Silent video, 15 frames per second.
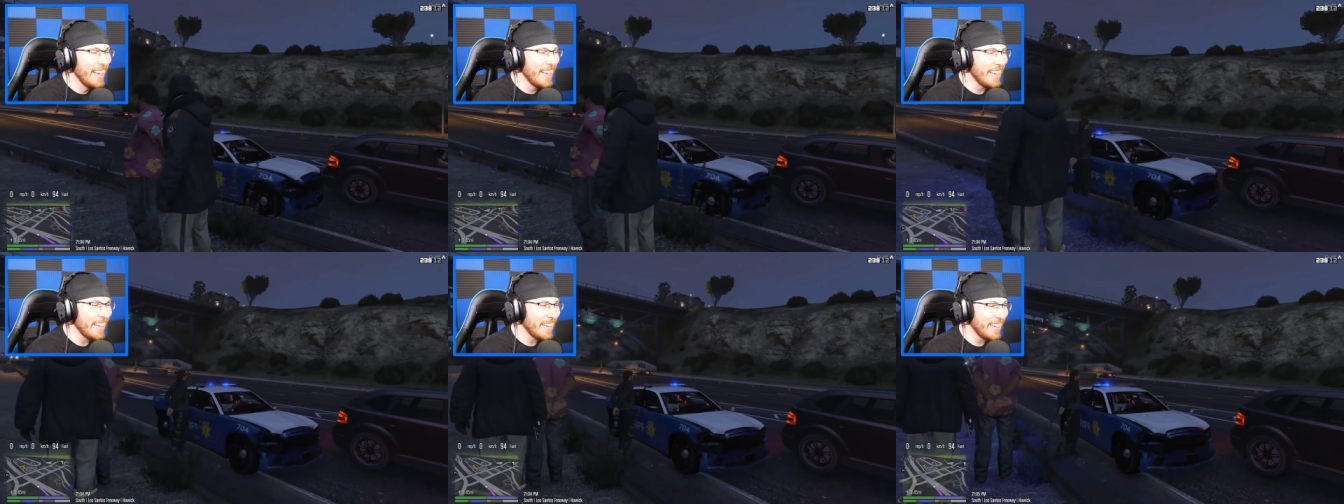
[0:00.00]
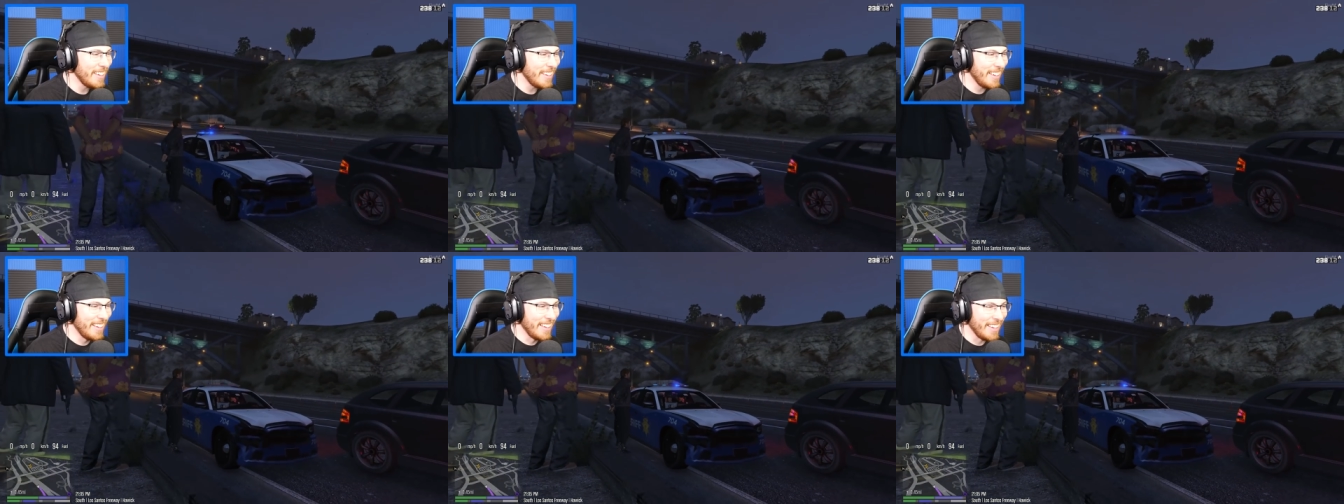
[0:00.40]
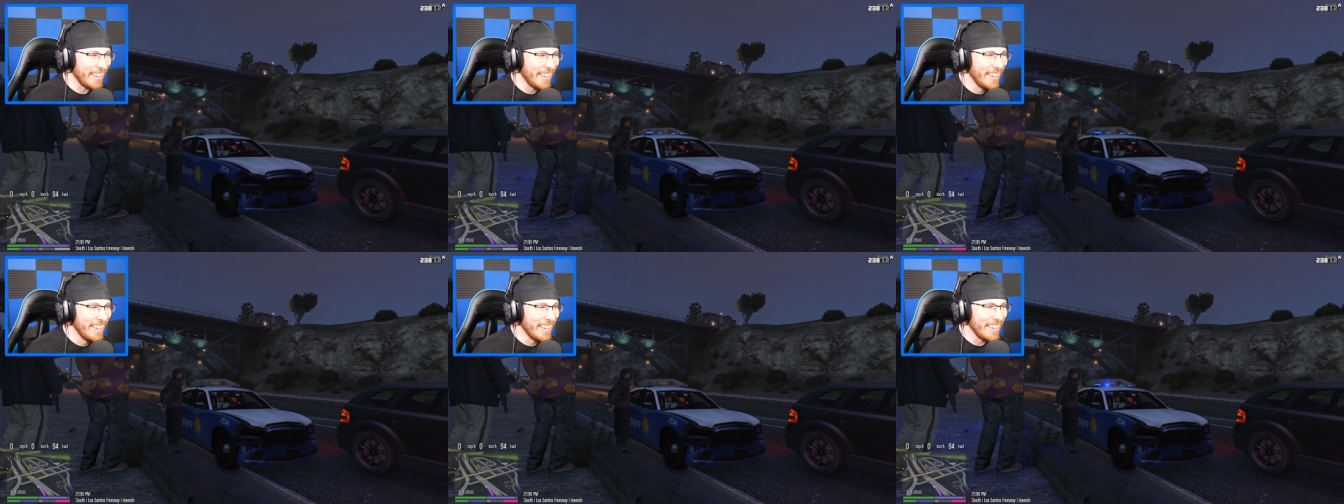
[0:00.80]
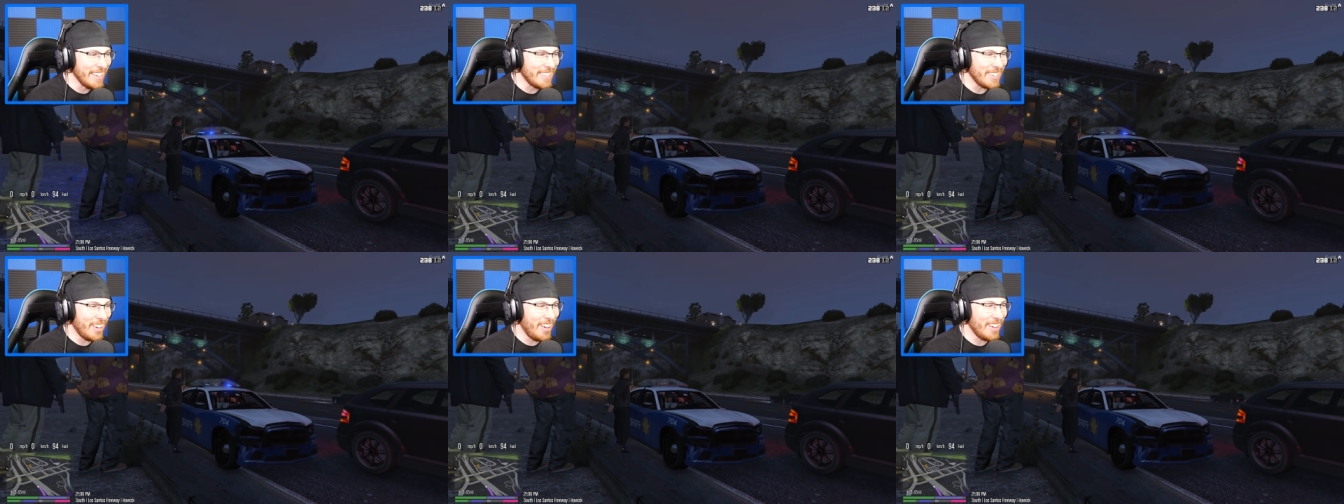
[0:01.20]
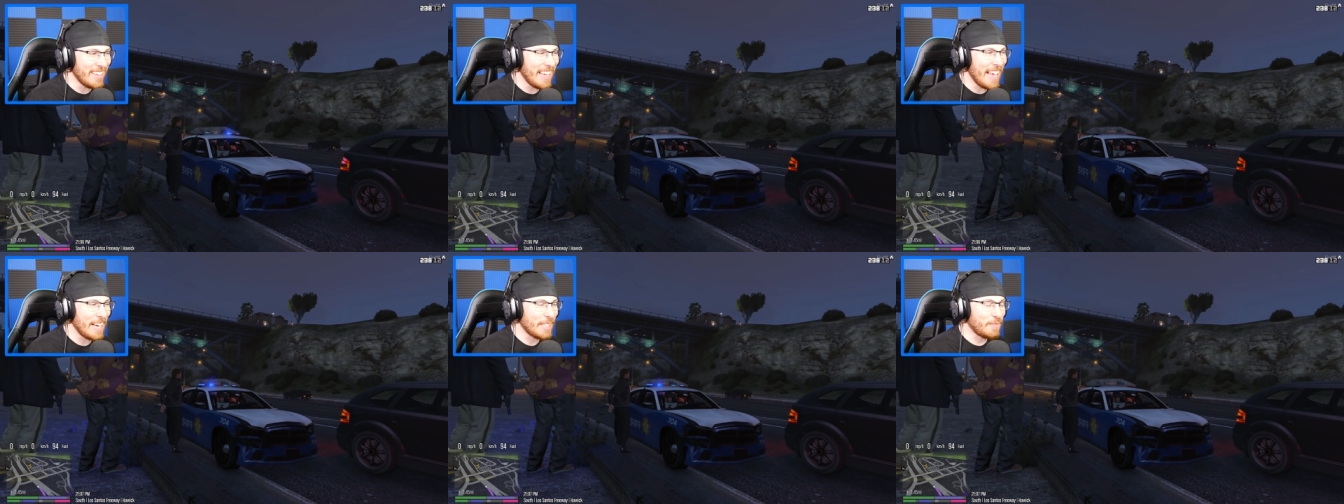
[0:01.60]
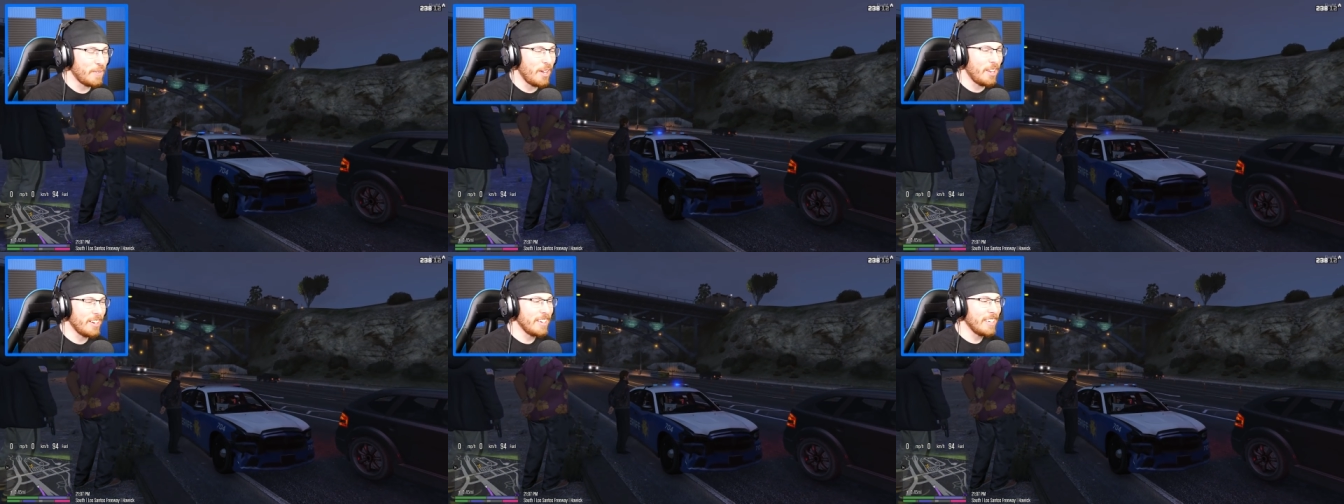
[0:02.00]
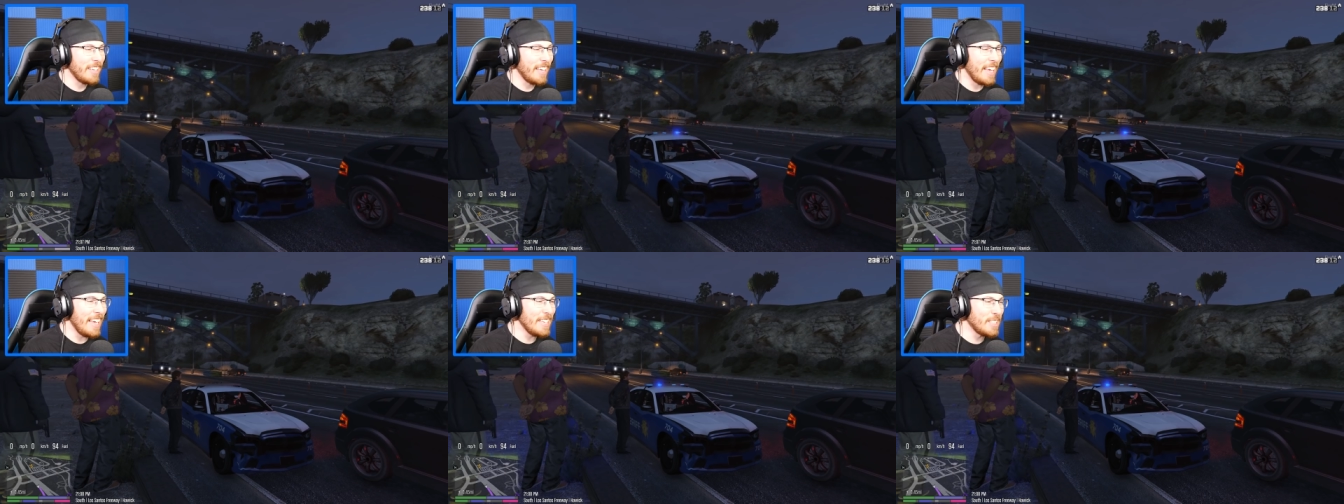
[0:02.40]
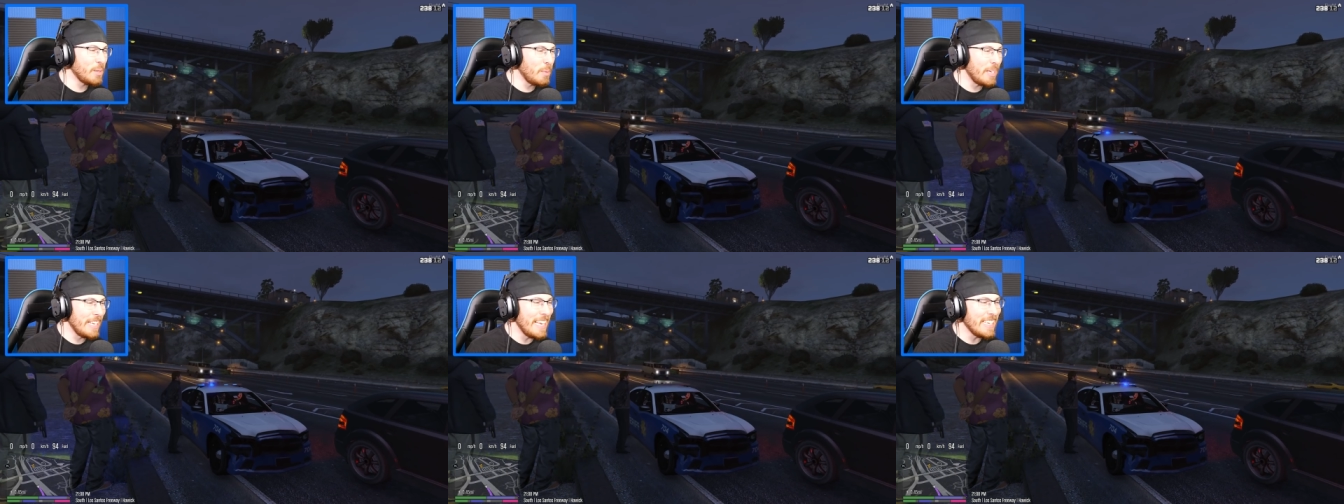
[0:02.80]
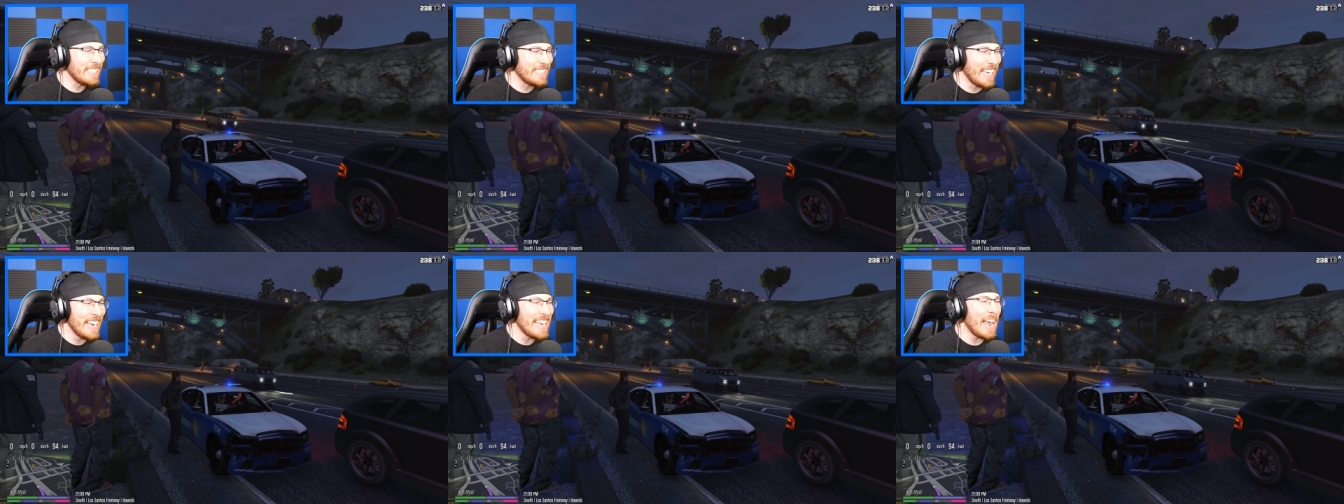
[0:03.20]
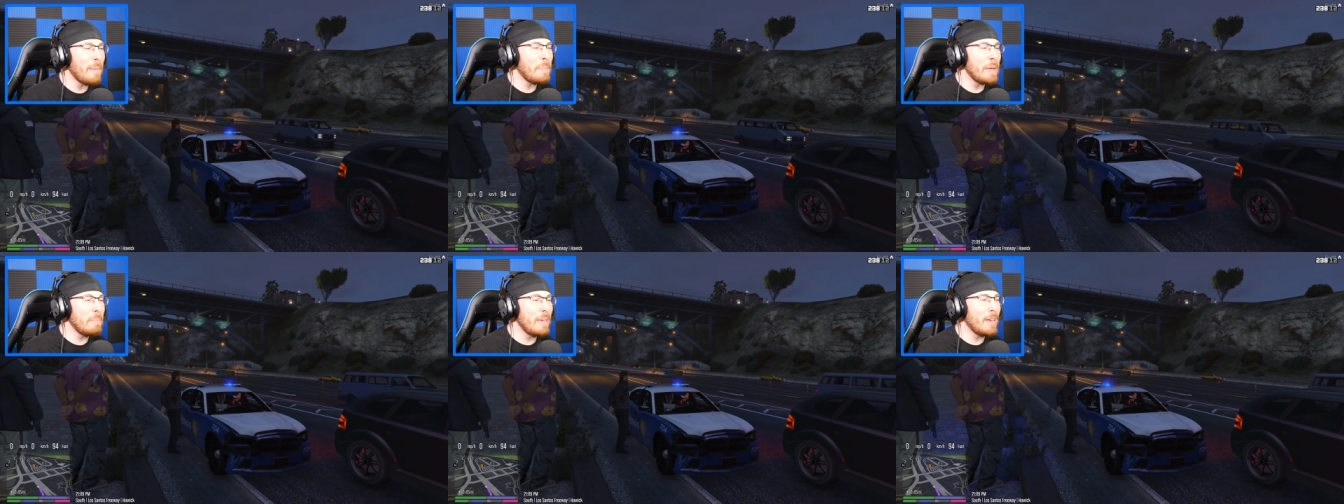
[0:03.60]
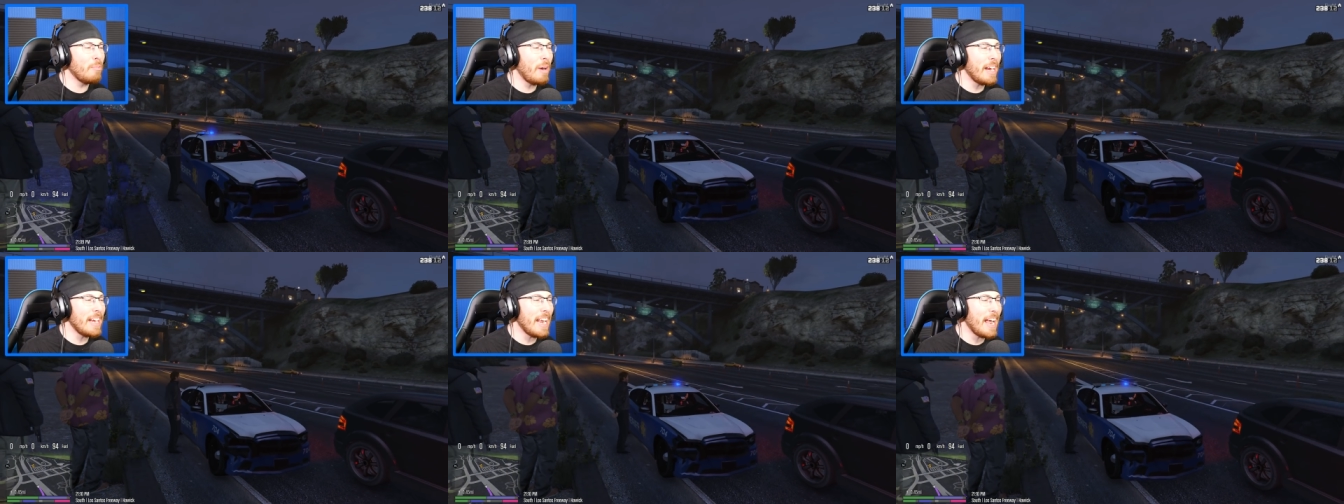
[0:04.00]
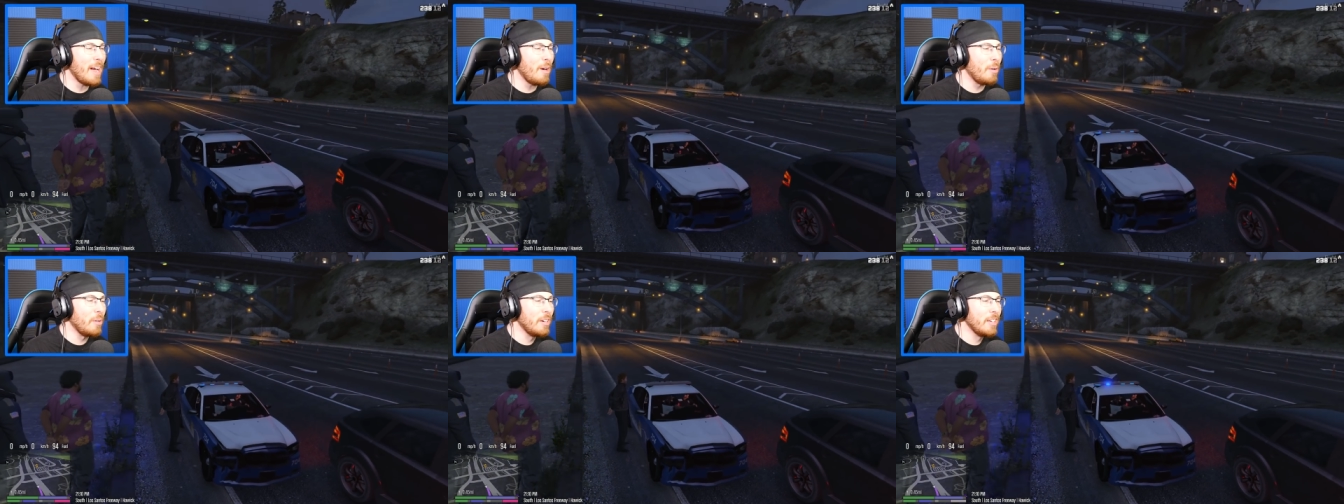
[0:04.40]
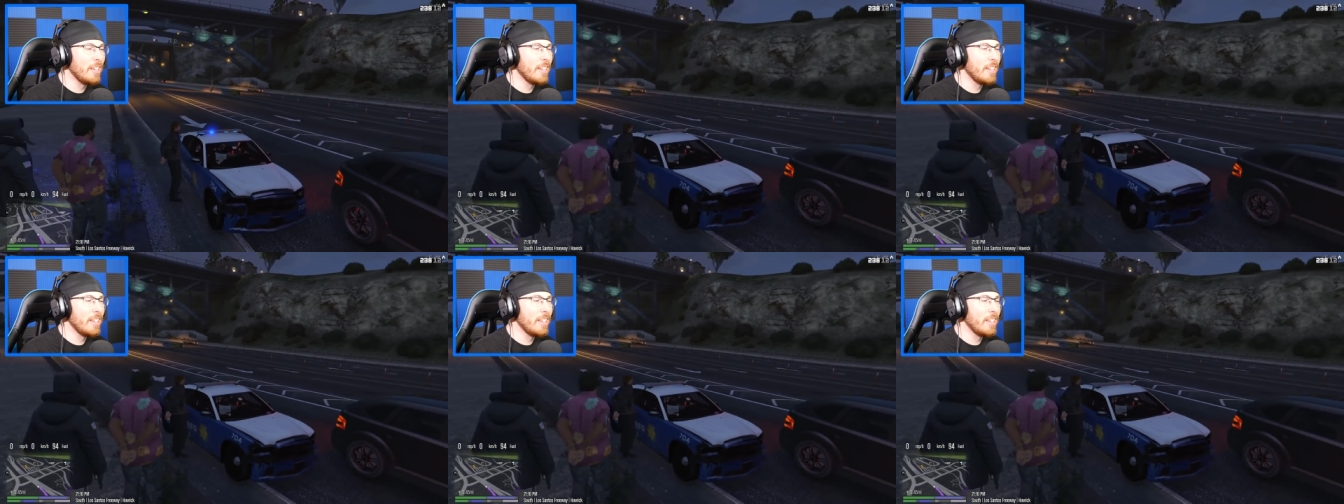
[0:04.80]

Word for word: shut the fuck up. It's yeah, all right, Yak's fault. He's the one. He's kidnapping Get me up. right now.